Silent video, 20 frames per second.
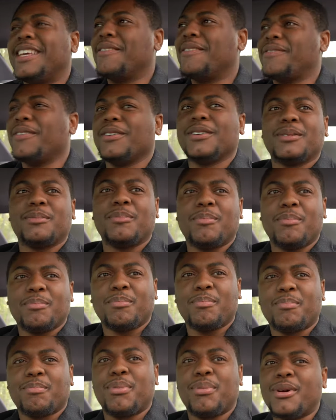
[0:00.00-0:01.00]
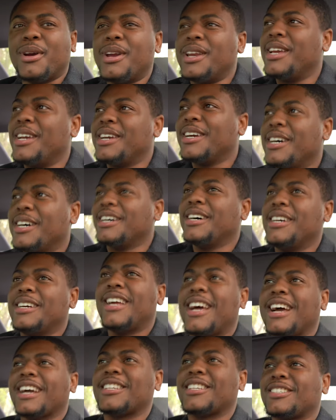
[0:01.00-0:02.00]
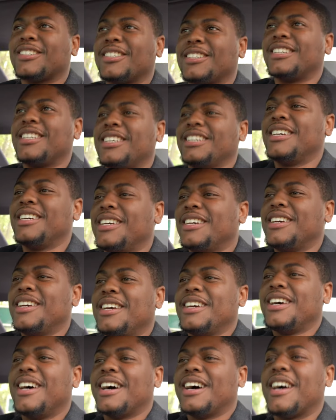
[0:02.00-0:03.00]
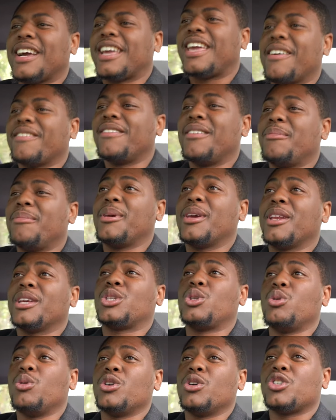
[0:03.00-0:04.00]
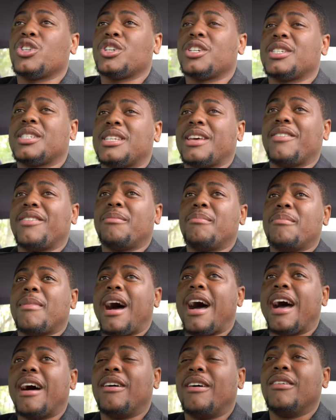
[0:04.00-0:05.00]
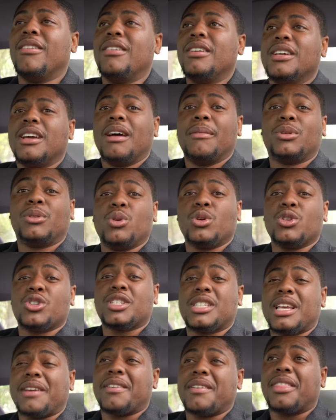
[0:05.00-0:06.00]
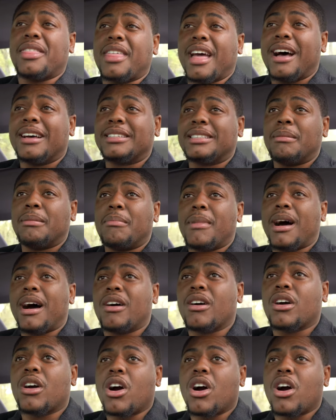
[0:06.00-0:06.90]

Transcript: think feels pretty good, actually. Uh, given it being a 207 mile, 207,000 mile